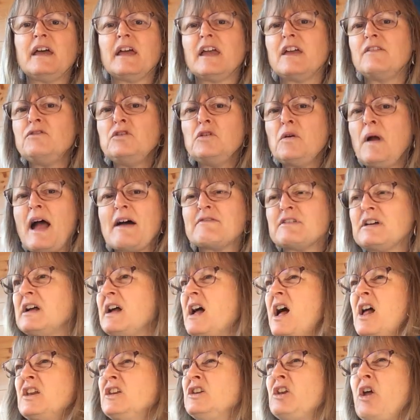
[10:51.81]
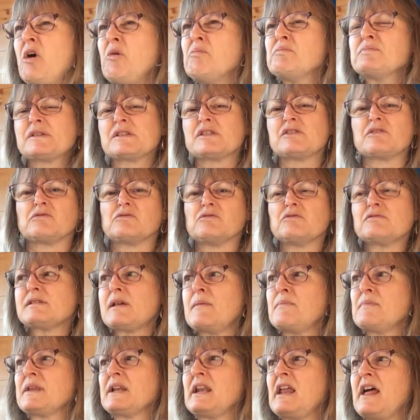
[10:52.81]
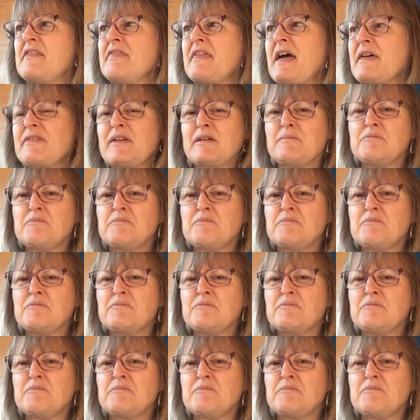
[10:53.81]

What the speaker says: If you have a lobster or something like that,